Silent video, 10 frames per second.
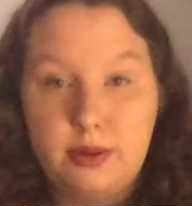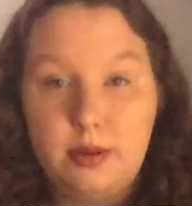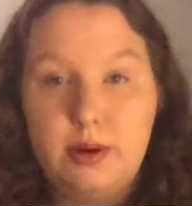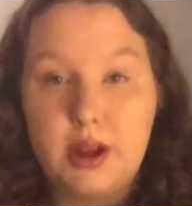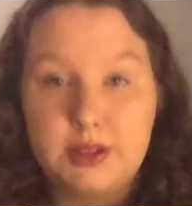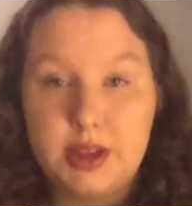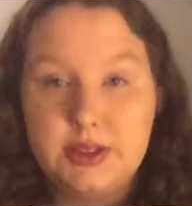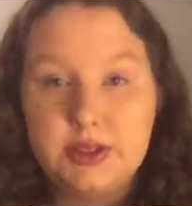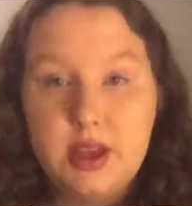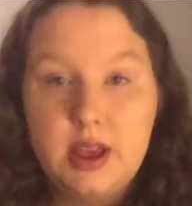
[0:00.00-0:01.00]

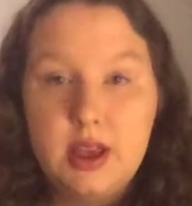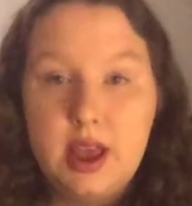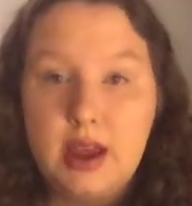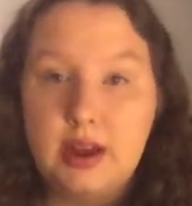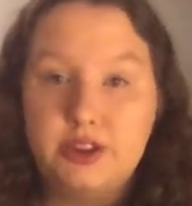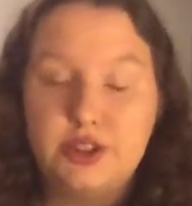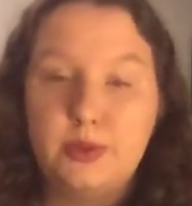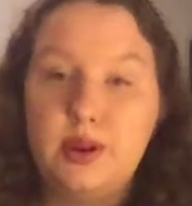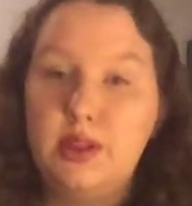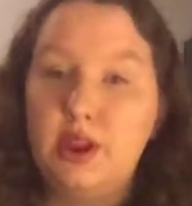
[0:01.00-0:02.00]
process, and I just
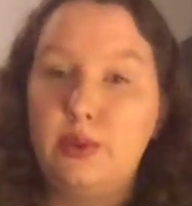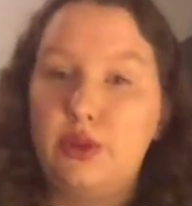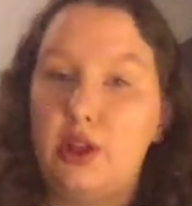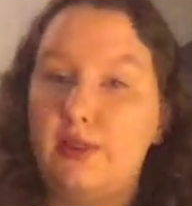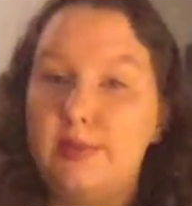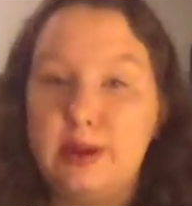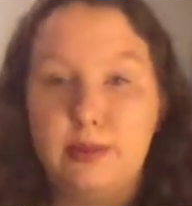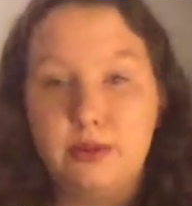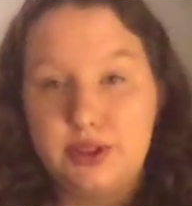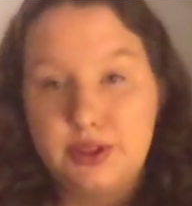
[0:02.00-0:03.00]
went in there with all of my
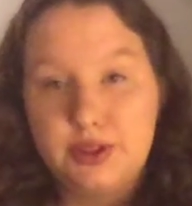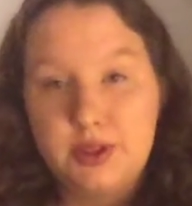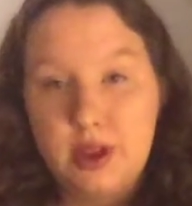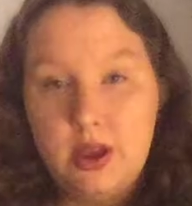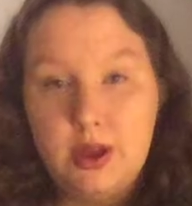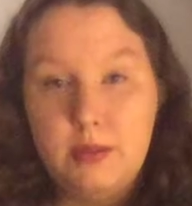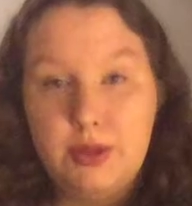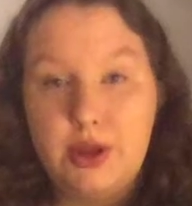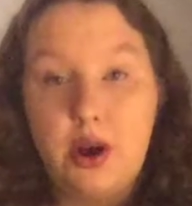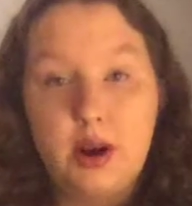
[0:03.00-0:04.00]
emotions. But
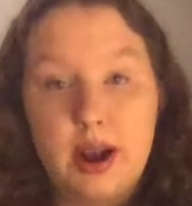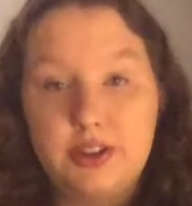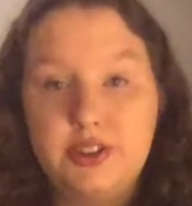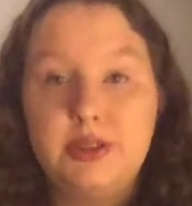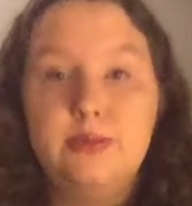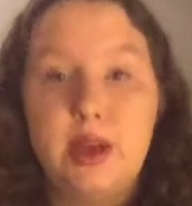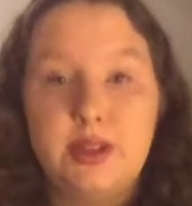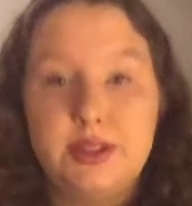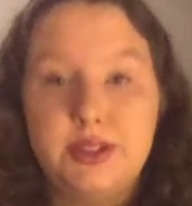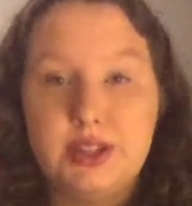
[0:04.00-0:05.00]
there are actually some
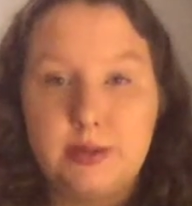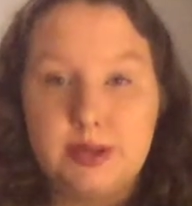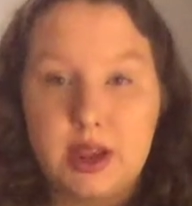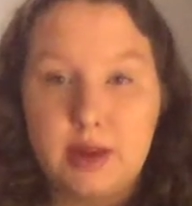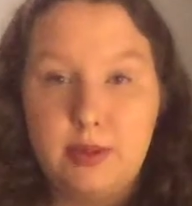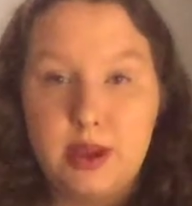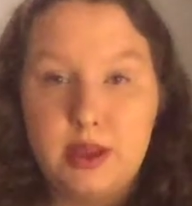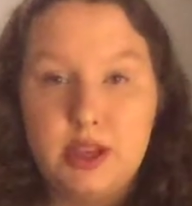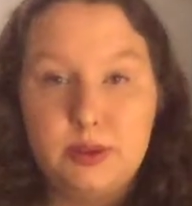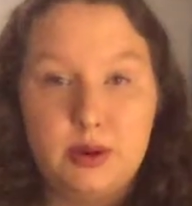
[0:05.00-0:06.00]
methods and tips that can make the
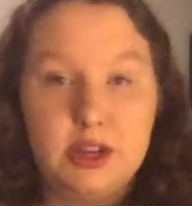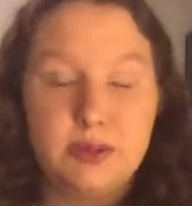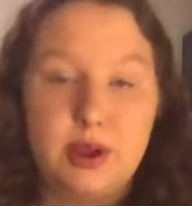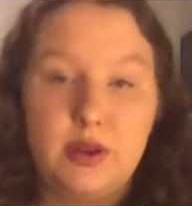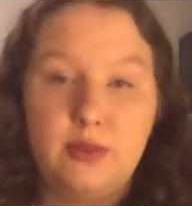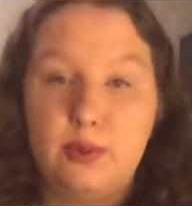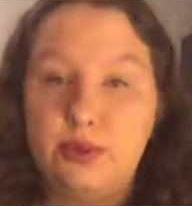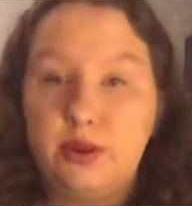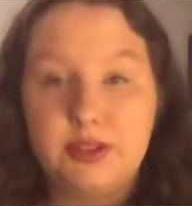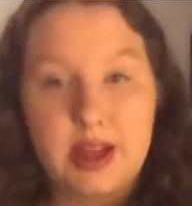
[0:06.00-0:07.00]
experience better for both
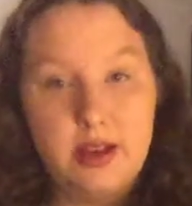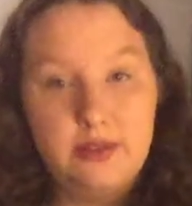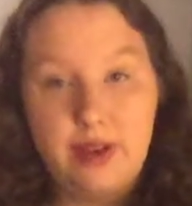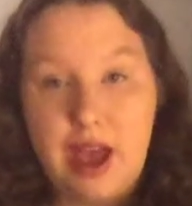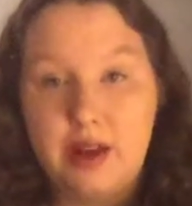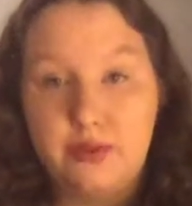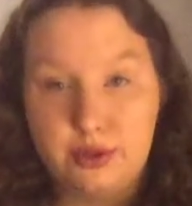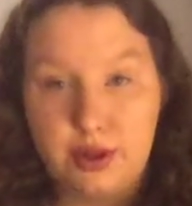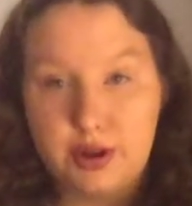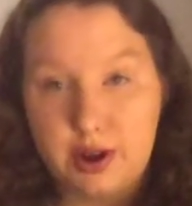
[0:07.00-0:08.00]
yourself and for
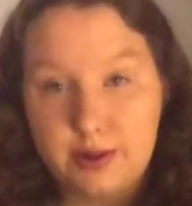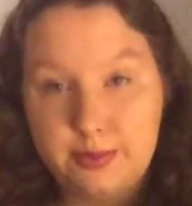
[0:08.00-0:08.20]
the dog.